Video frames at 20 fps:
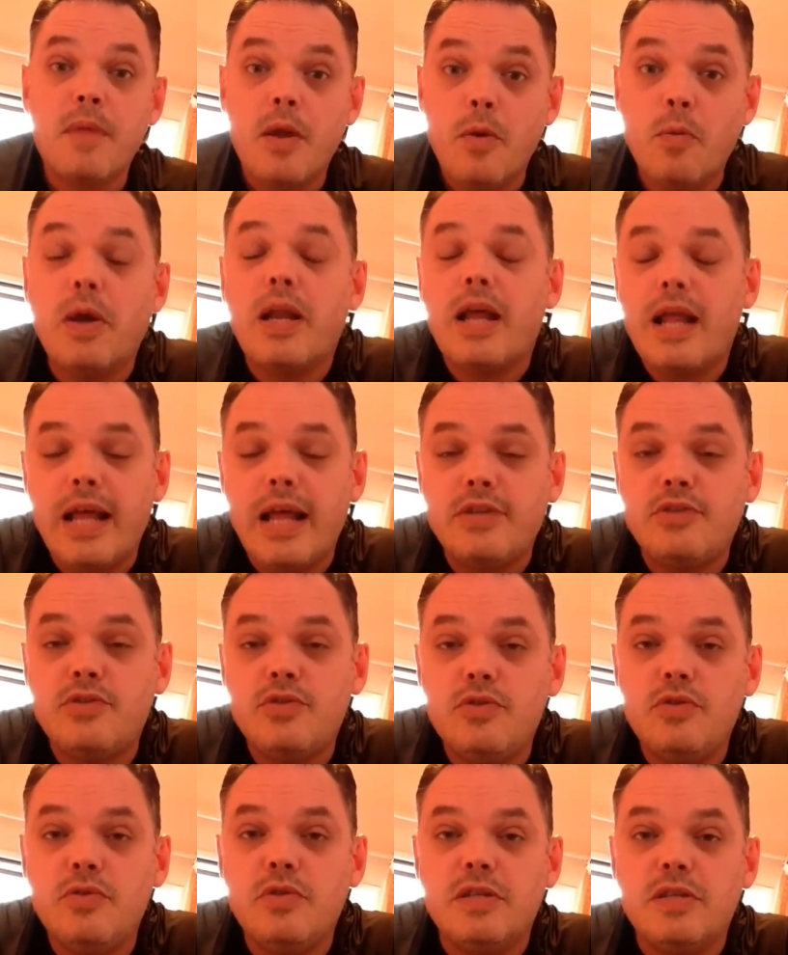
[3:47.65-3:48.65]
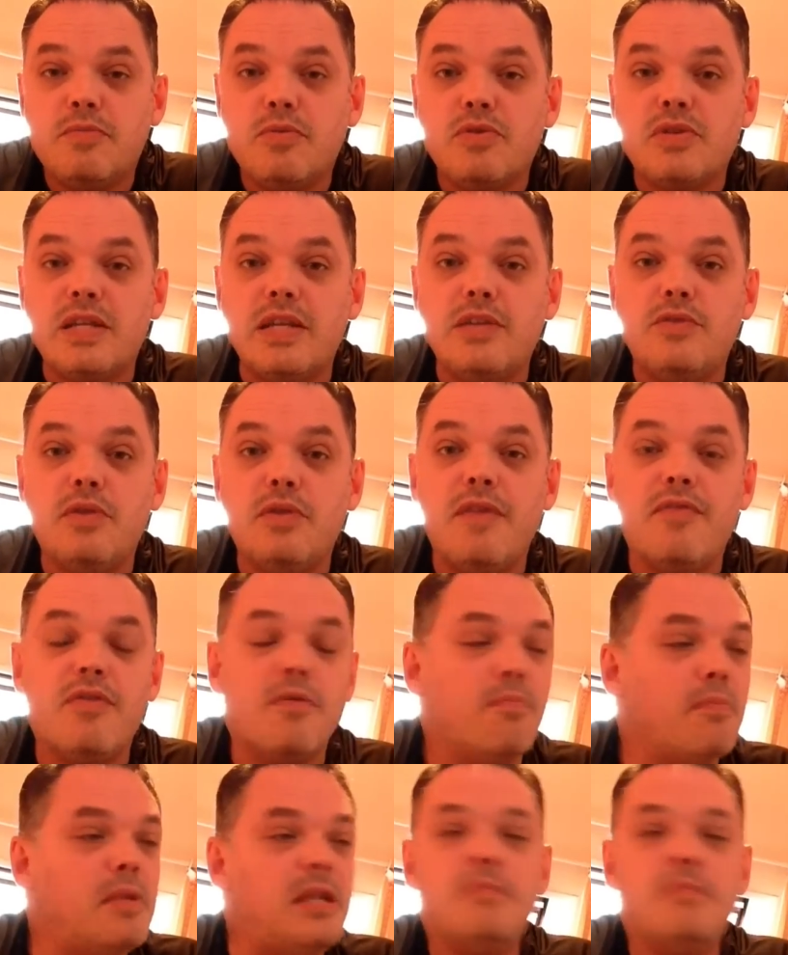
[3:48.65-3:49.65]
What I like to do is mostly to leave
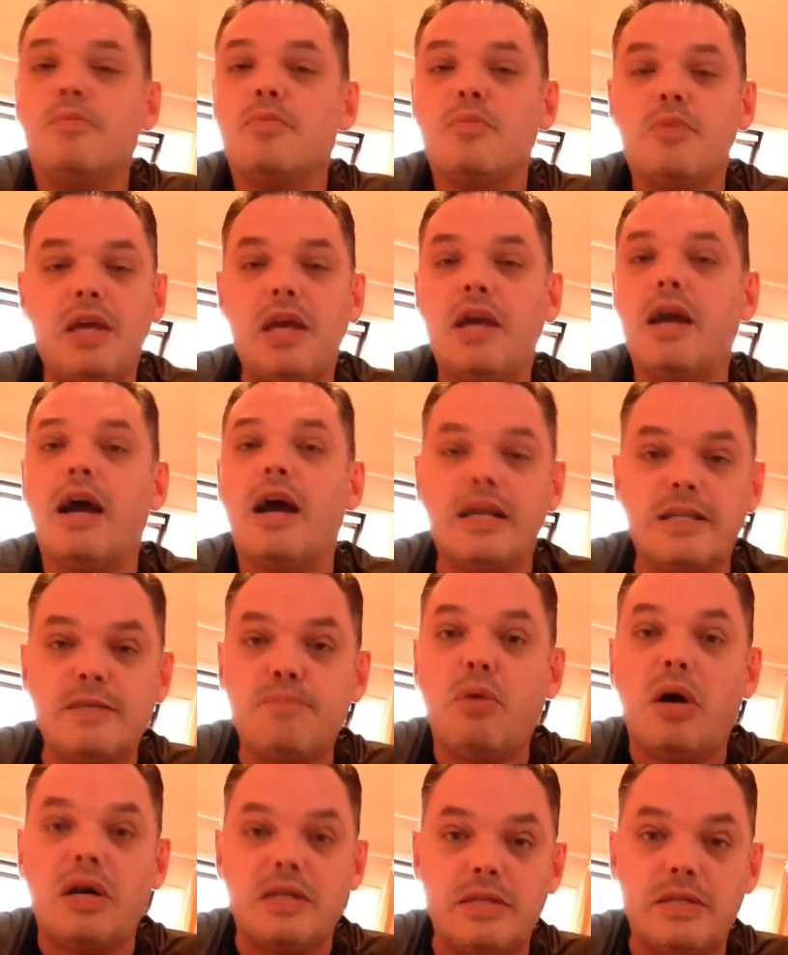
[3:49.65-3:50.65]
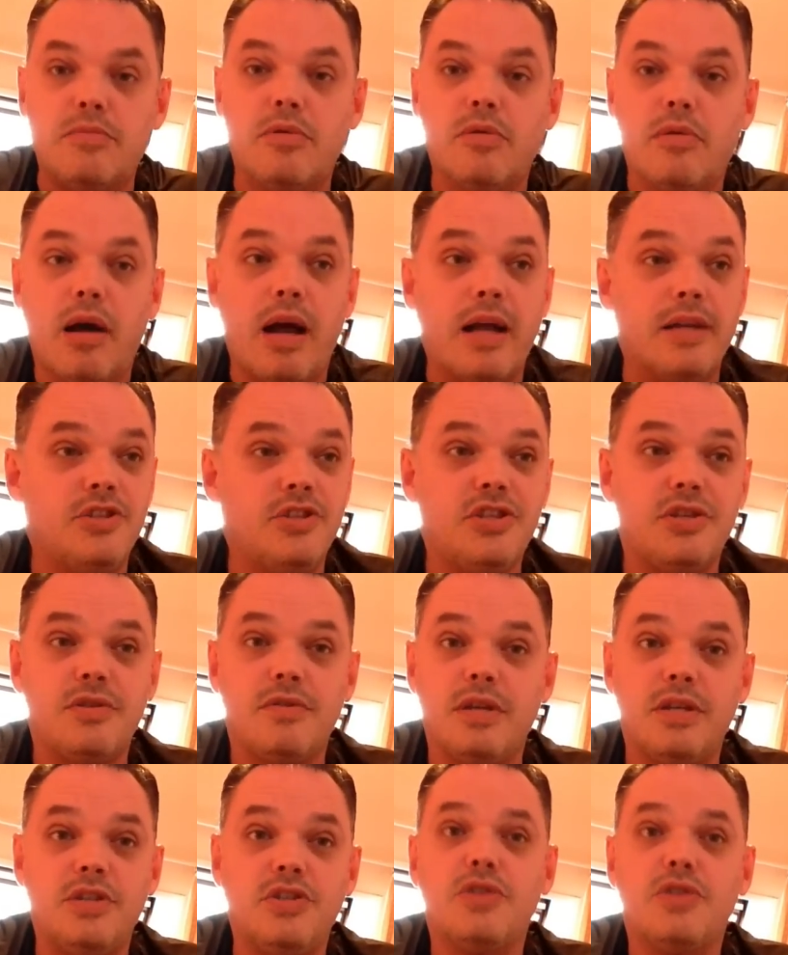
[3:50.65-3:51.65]
the minimum gear as possible. In
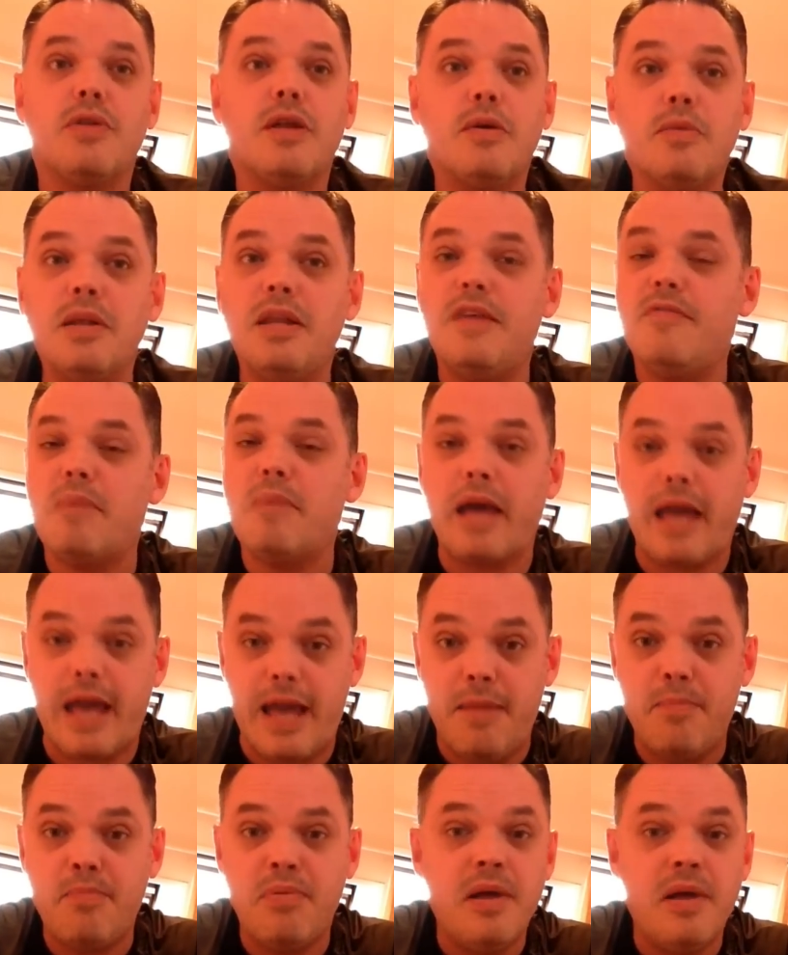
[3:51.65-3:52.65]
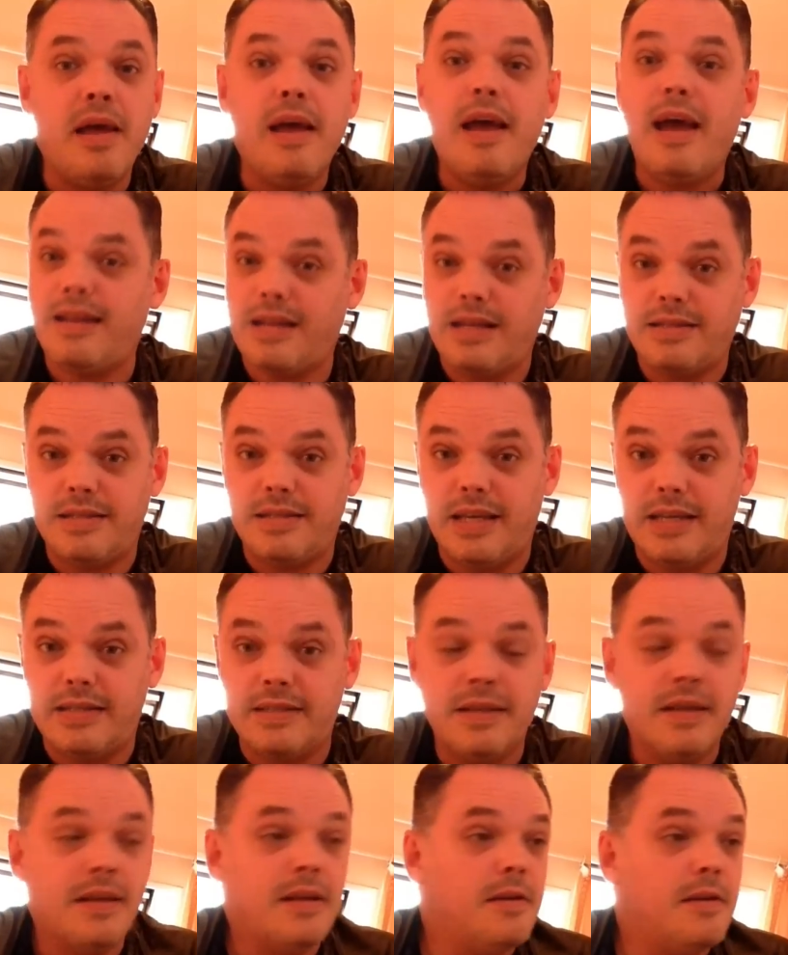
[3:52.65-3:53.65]
general, I will leave my amp and that's
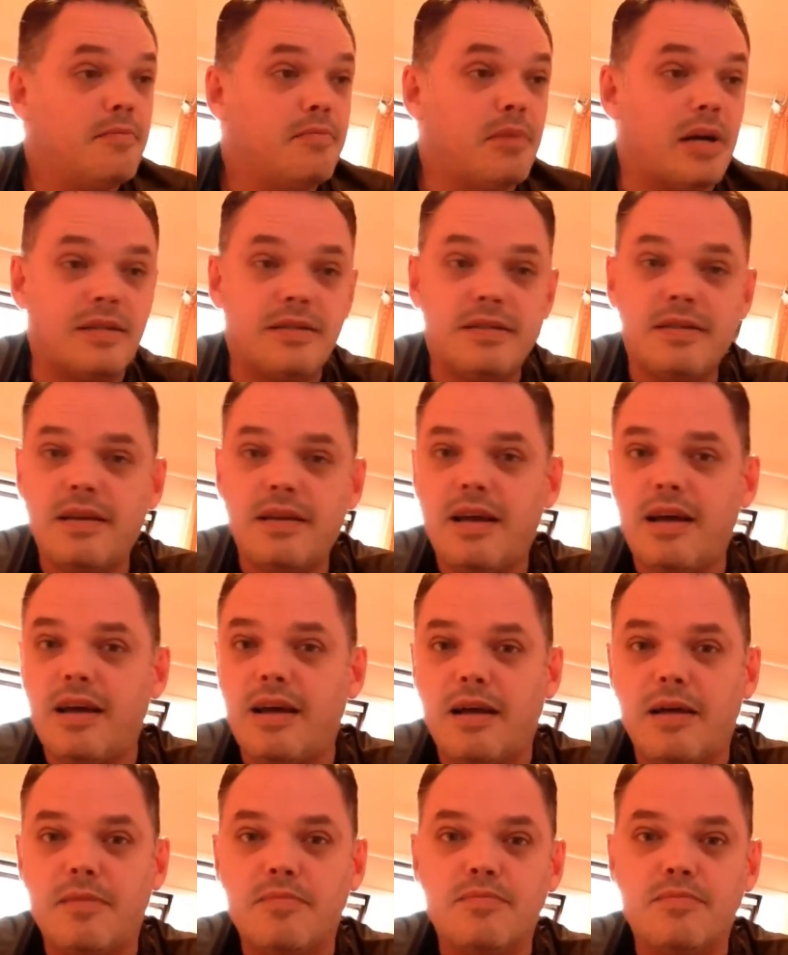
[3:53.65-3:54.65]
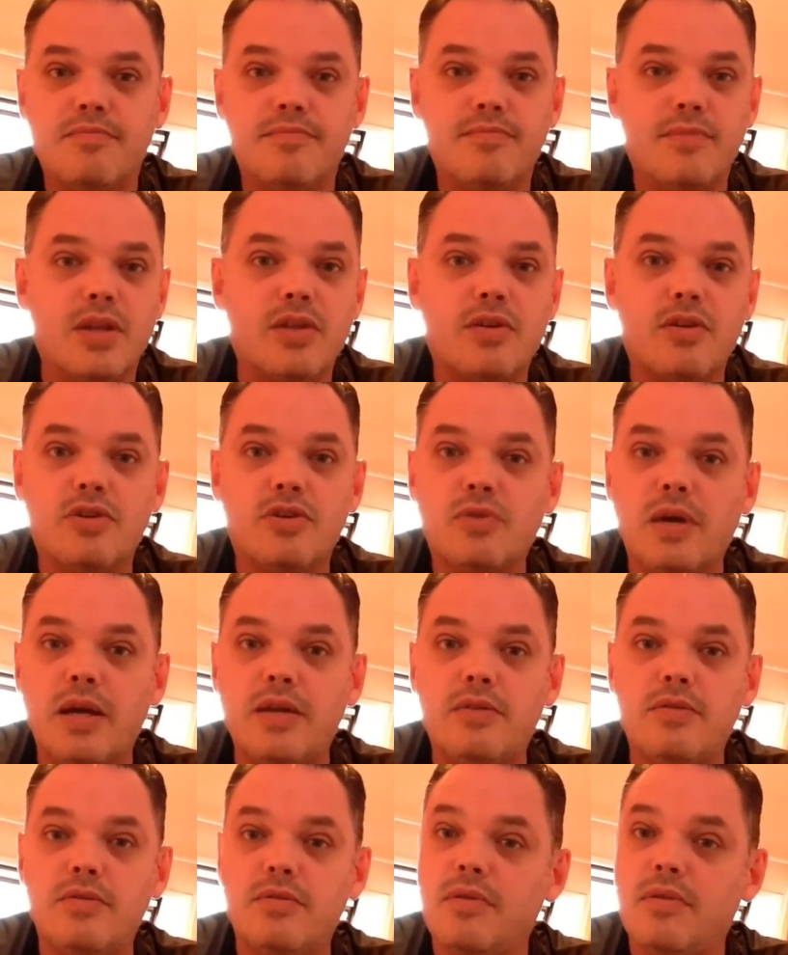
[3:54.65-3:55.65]
it. But I'm not going to try
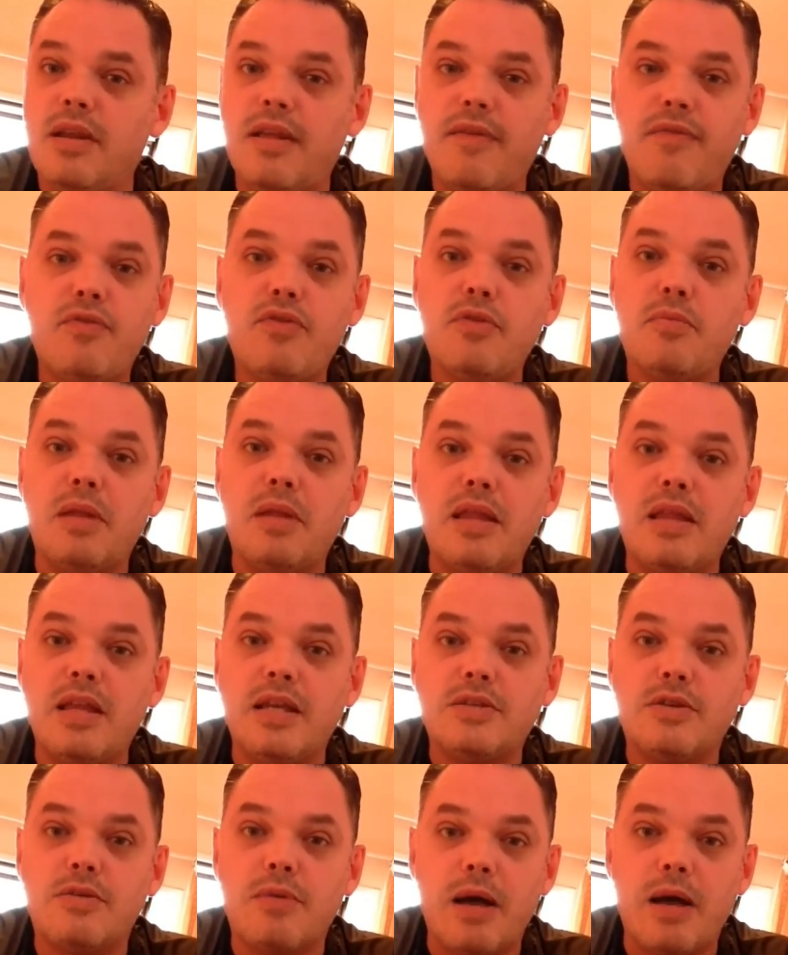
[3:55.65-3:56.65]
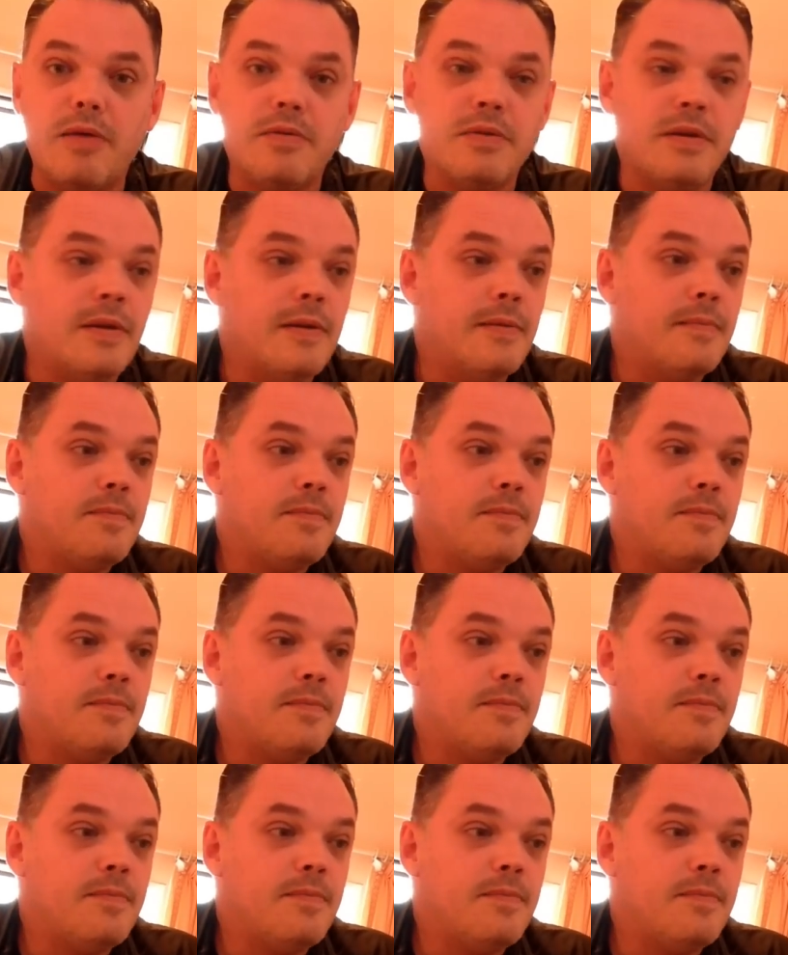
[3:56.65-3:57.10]
to leave too many things around,